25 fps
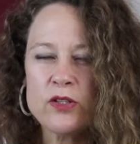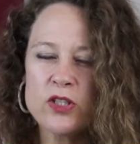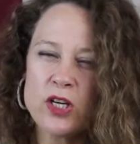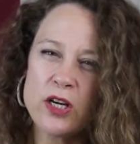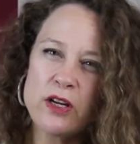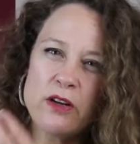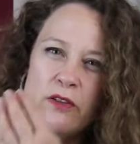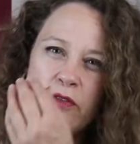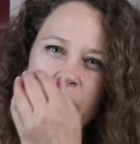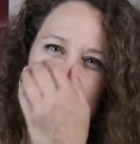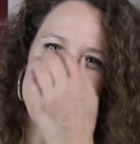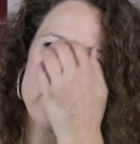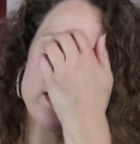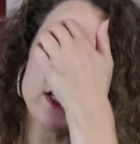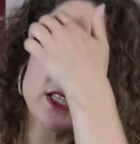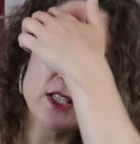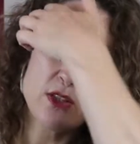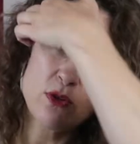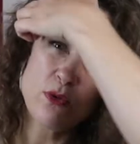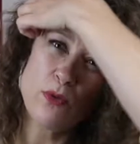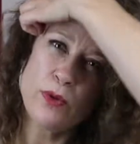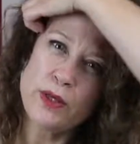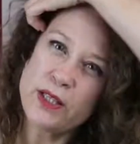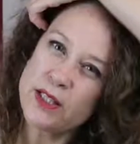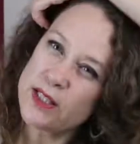don't you find, it's
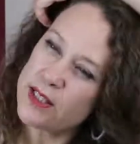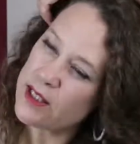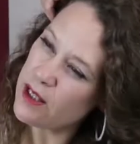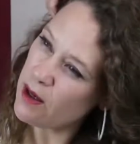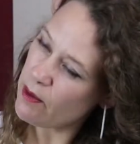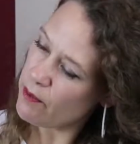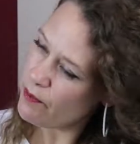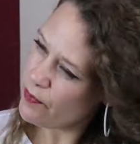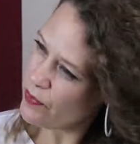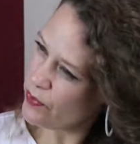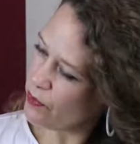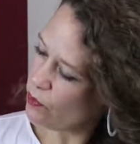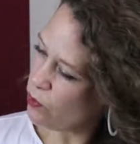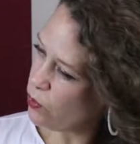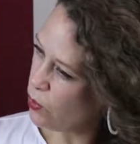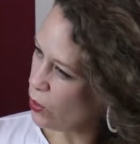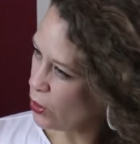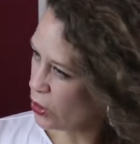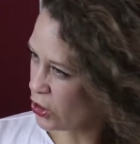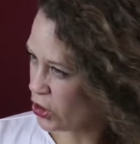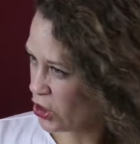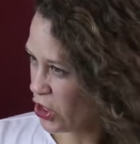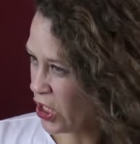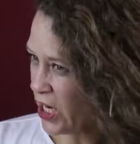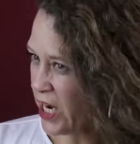always some
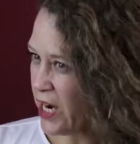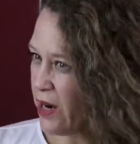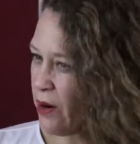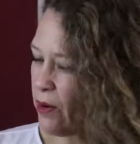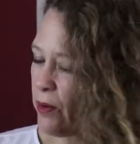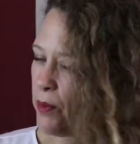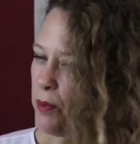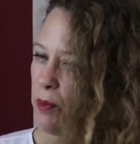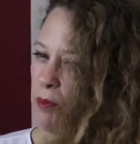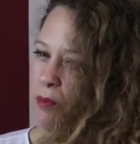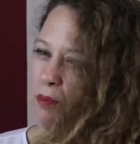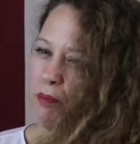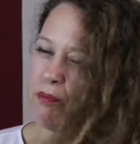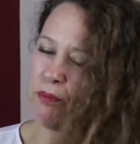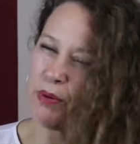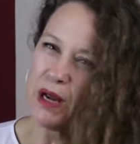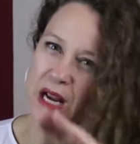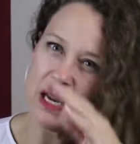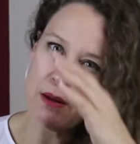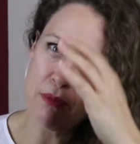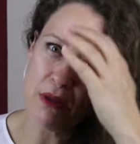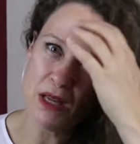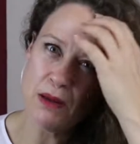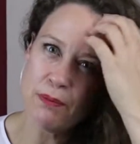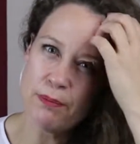washed out
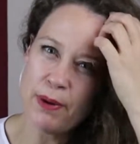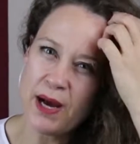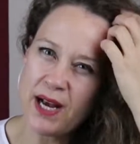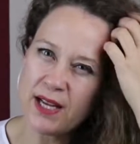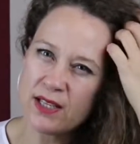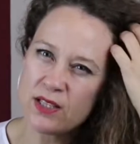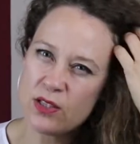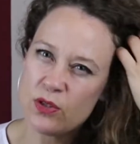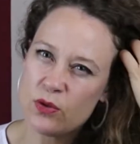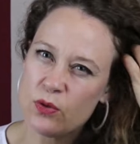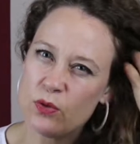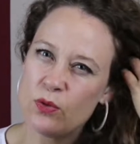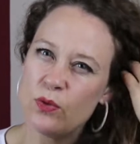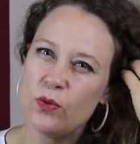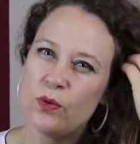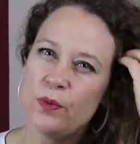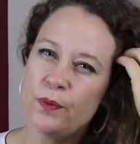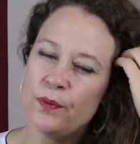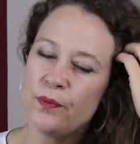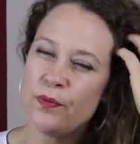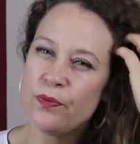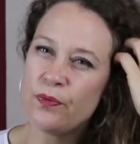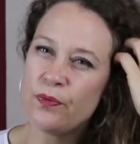baby pastel.